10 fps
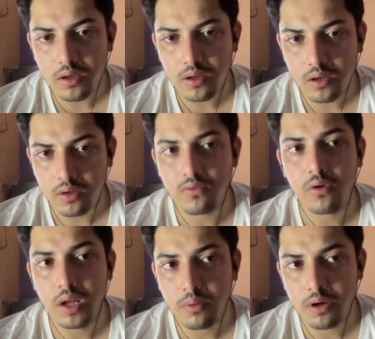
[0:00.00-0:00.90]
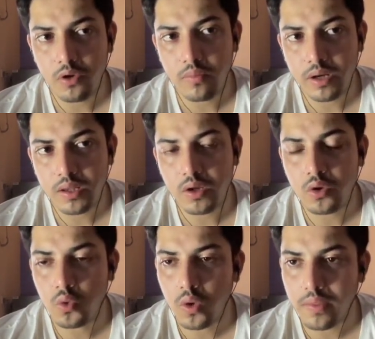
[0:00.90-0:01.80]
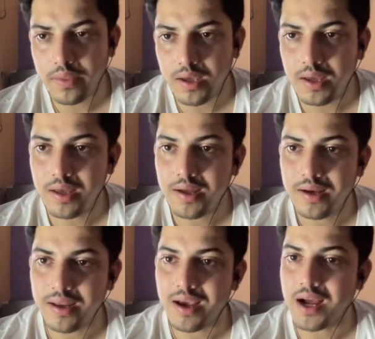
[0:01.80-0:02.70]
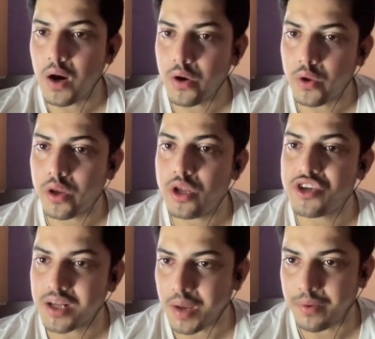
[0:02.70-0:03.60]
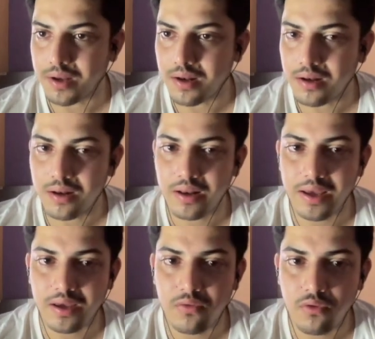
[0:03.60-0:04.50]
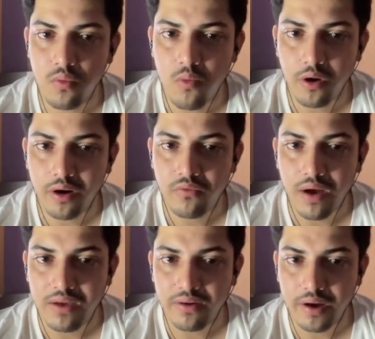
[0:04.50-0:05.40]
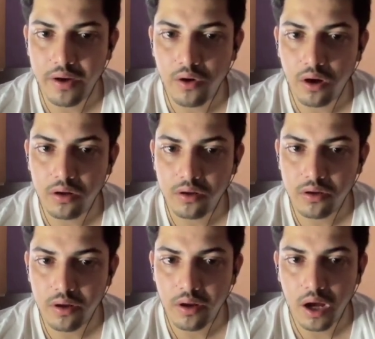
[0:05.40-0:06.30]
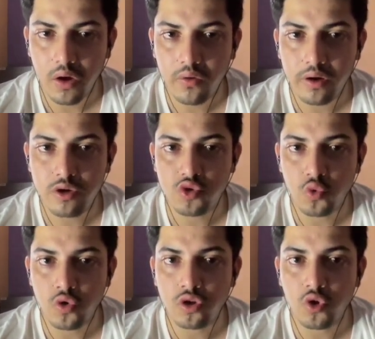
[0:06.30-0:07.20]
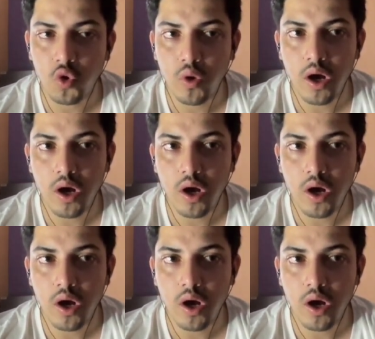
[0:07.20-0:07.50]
if you doubled your money then do one thing take out your initial capital like if you bought at $500 now it's worth over